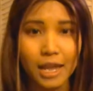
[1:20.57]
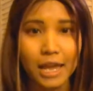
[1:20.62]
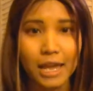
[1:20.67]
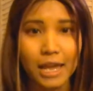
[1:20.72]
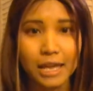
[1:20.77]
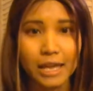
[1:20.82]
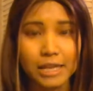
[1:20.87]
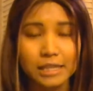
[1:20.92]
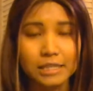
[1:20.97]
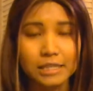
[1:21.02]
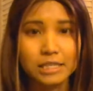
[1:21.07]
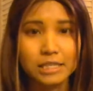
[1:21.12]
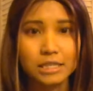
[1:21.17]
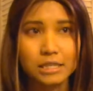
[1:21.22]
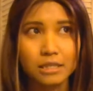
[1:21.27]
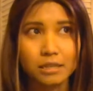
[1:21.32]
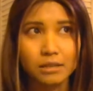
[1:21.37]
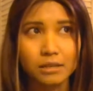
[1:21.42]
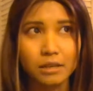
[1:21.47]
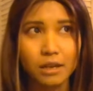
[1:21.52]
It's
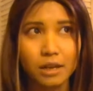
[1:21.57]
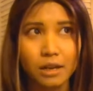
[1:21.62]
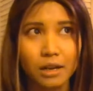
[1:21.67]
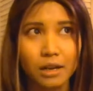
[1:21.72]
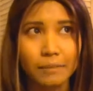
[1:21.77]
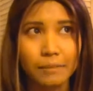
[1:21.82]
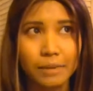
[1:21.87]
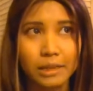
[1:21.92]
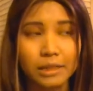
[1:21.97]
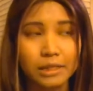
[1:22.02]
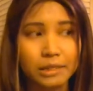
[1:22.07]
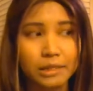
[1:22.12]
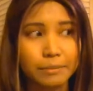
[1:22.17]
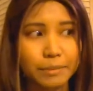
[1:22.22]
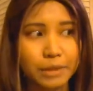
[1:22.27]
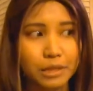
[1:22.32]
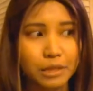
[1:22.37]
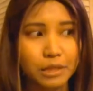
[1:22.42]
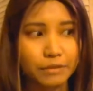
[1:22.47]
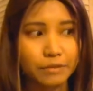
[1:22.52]
I
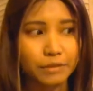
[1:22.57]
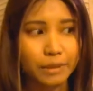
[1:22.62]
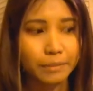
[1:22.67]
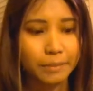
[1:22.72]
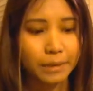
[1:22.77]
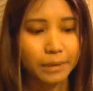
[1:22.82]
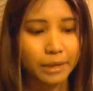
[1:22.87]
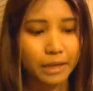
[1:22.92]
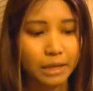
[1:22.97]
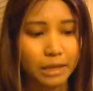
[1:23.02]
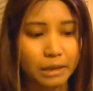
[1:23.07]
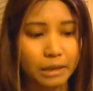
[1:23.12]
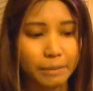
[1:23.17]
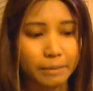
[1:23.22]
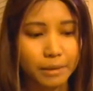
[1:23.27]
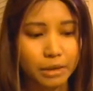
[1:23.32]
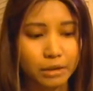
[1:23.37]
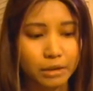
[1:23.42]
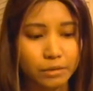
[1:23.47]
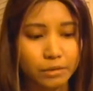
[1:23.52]
believe I pay
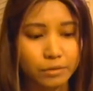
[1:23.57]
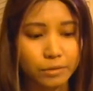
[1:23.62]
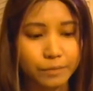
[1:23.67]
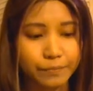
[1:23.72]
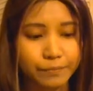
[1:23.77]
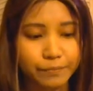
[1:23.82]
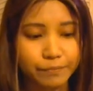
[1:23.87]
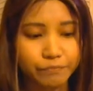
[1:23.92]
about